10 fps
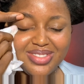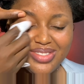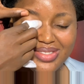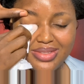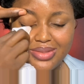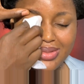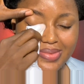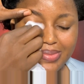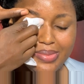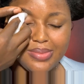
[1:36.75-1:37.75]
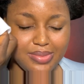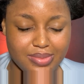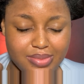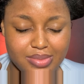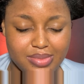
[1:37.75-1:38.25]
brows are
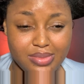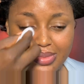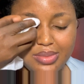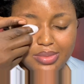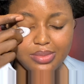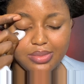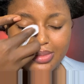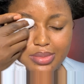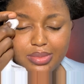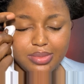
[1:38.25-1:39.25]
too far apart.